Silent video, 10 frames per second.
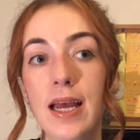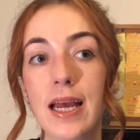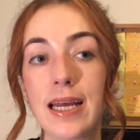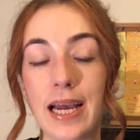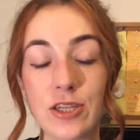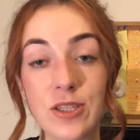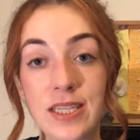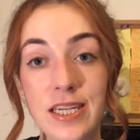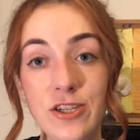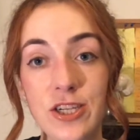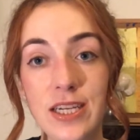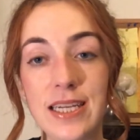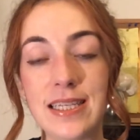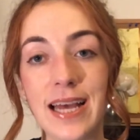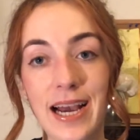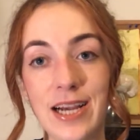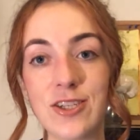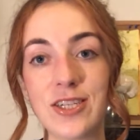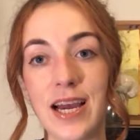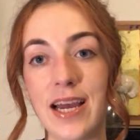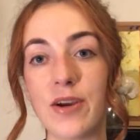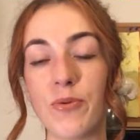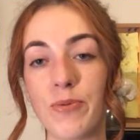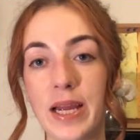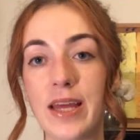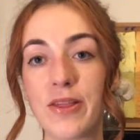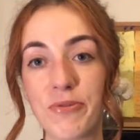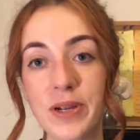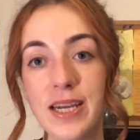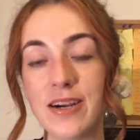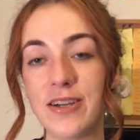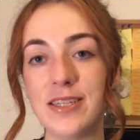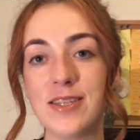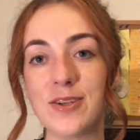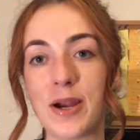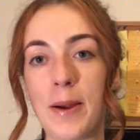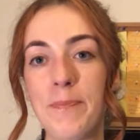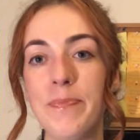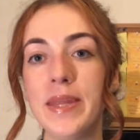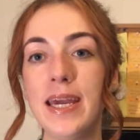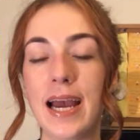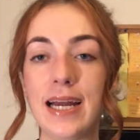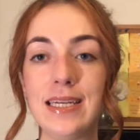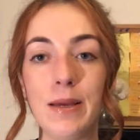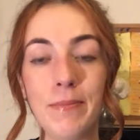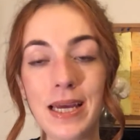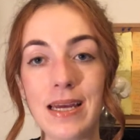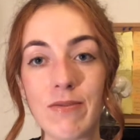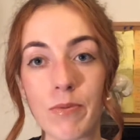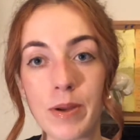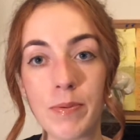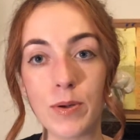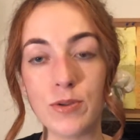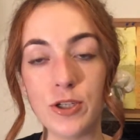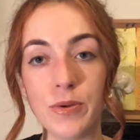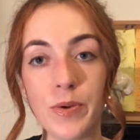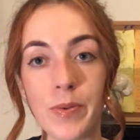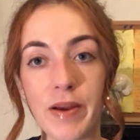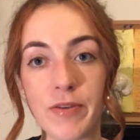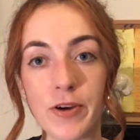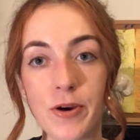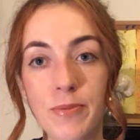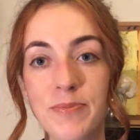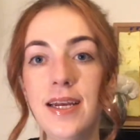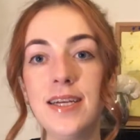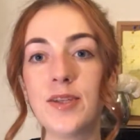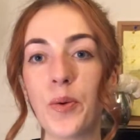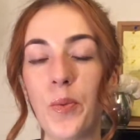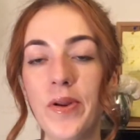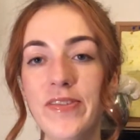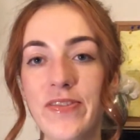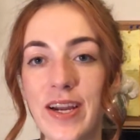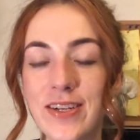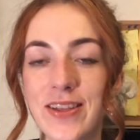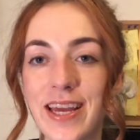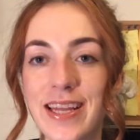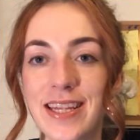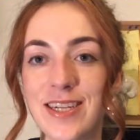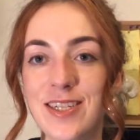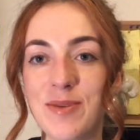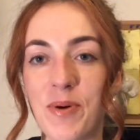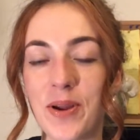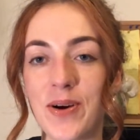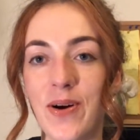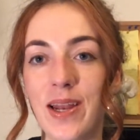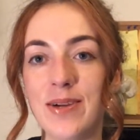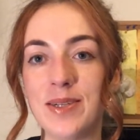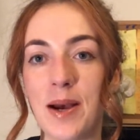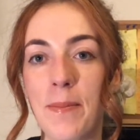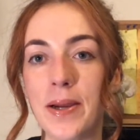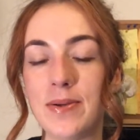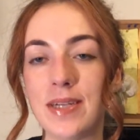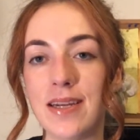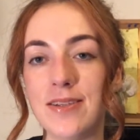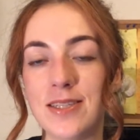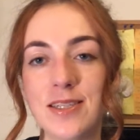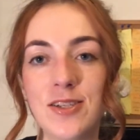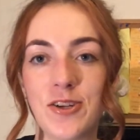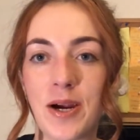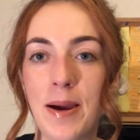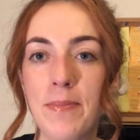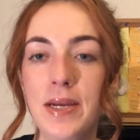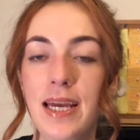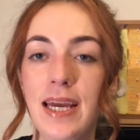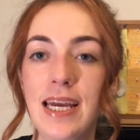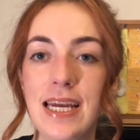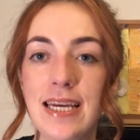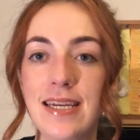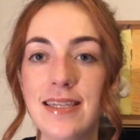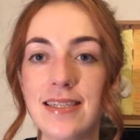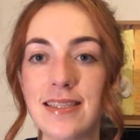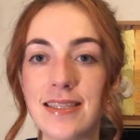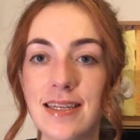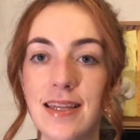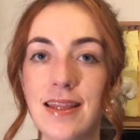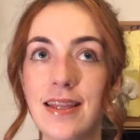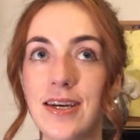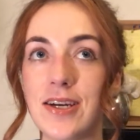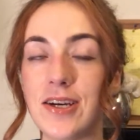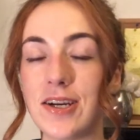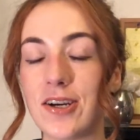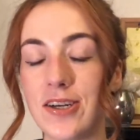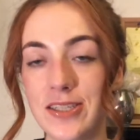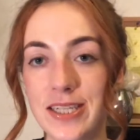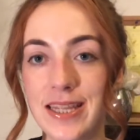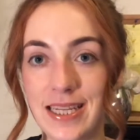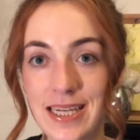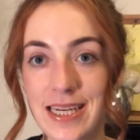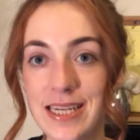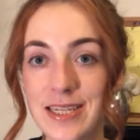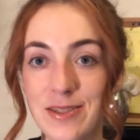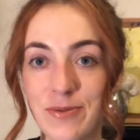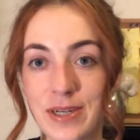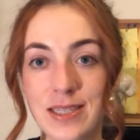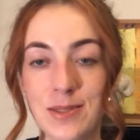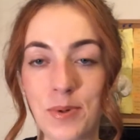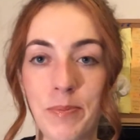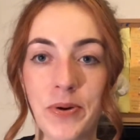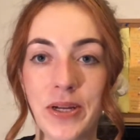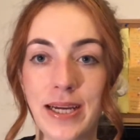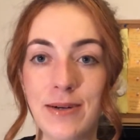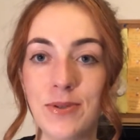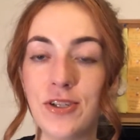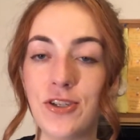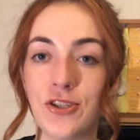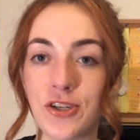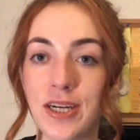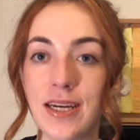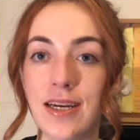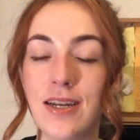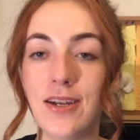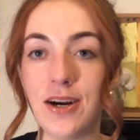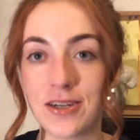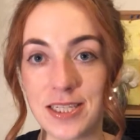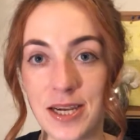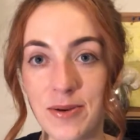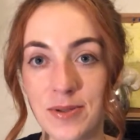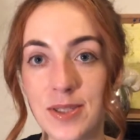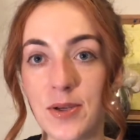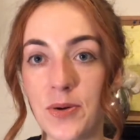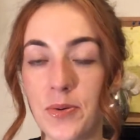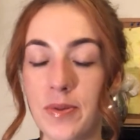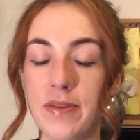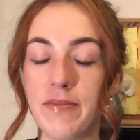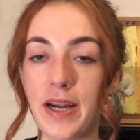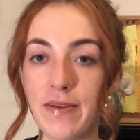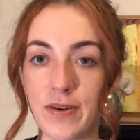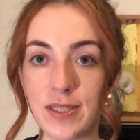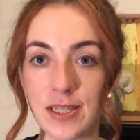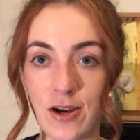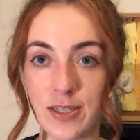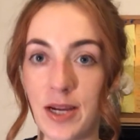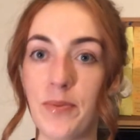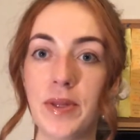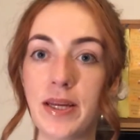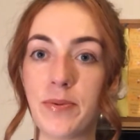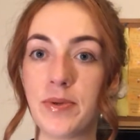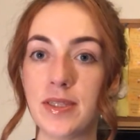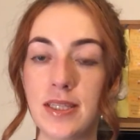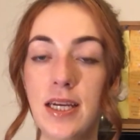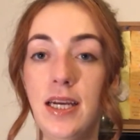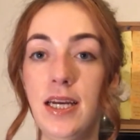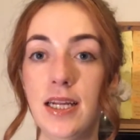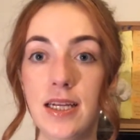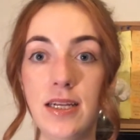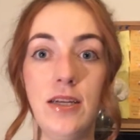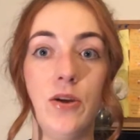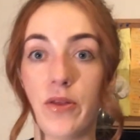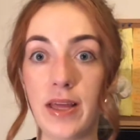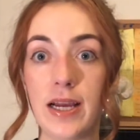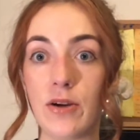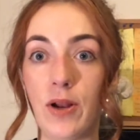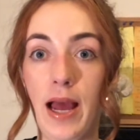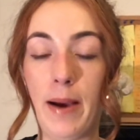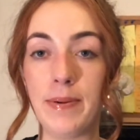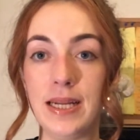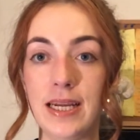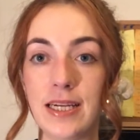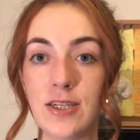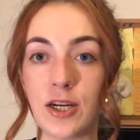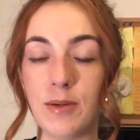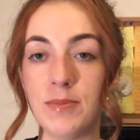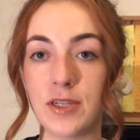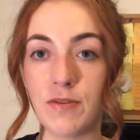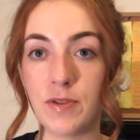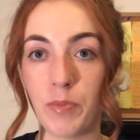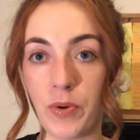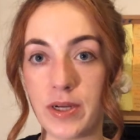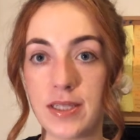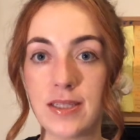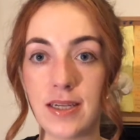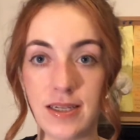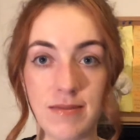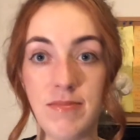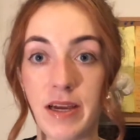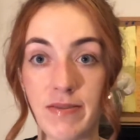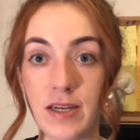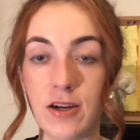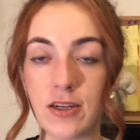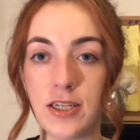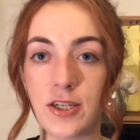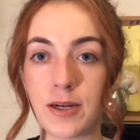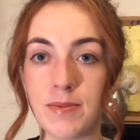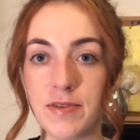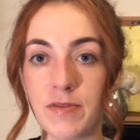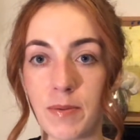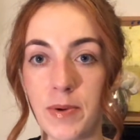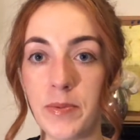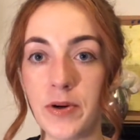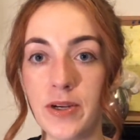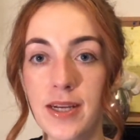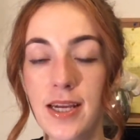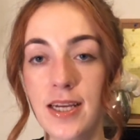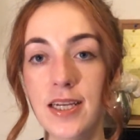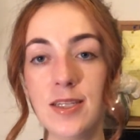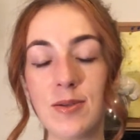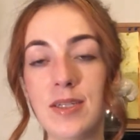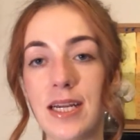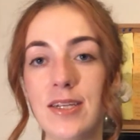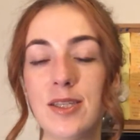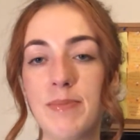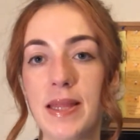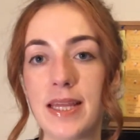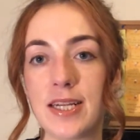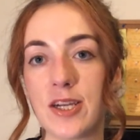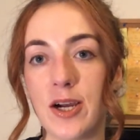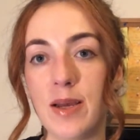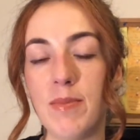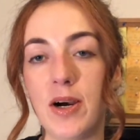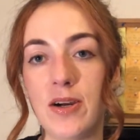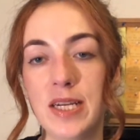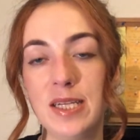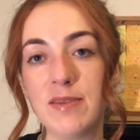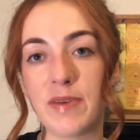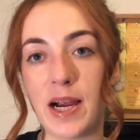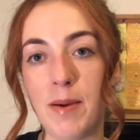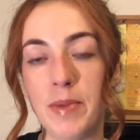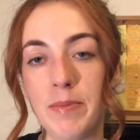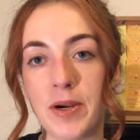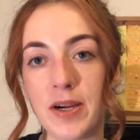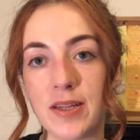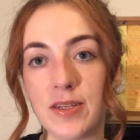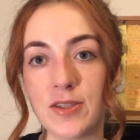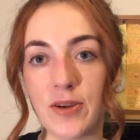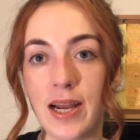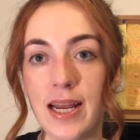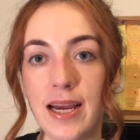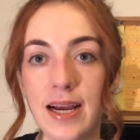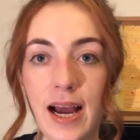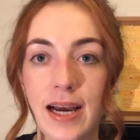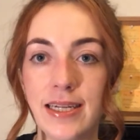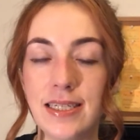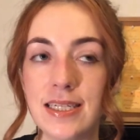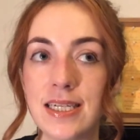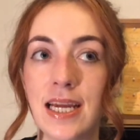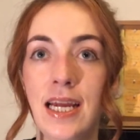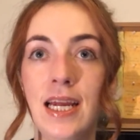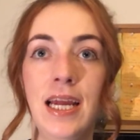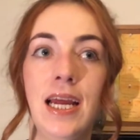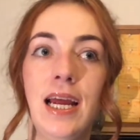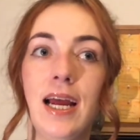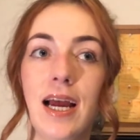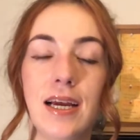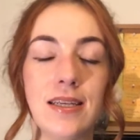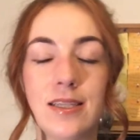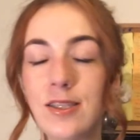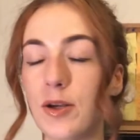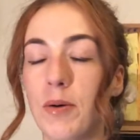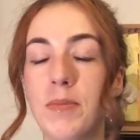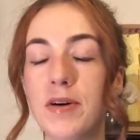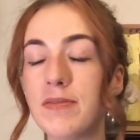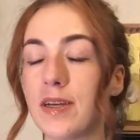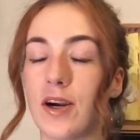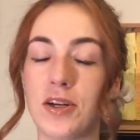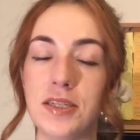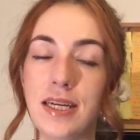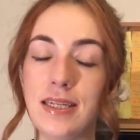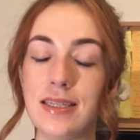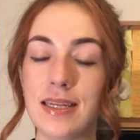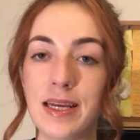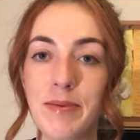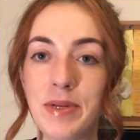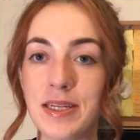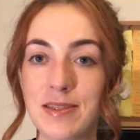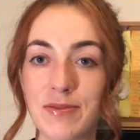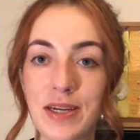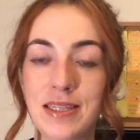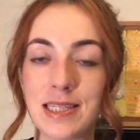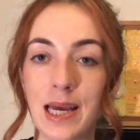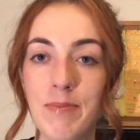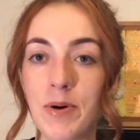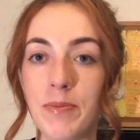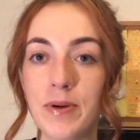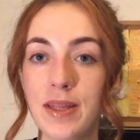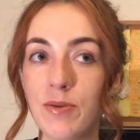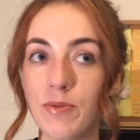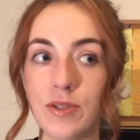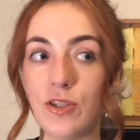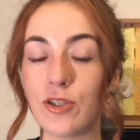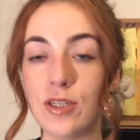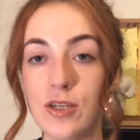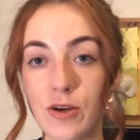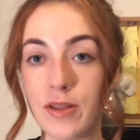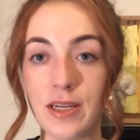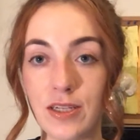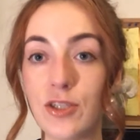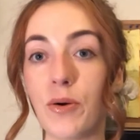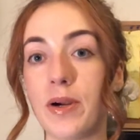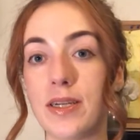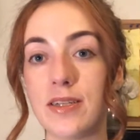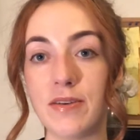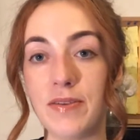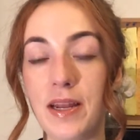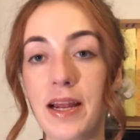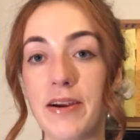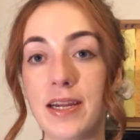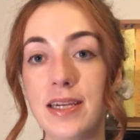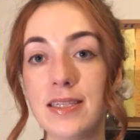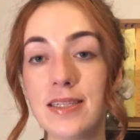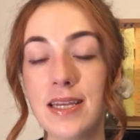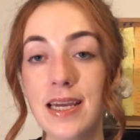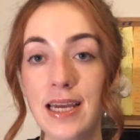catch his attention, it's hashtag Rick3 on Instagram, and he may even repost you, you never know. So one final thing that I did want to call out about Daniel's Instagram is the content that he and his friends were putting out during lockdown. So the very first lockdown, when there was nothing at all happening in terms of sports, definitely not in terms of Formula 1. So Daniel spent that time on his farm in Perth, Australia, and some of the content that him and his friends came up with was just nothing short of hilarious.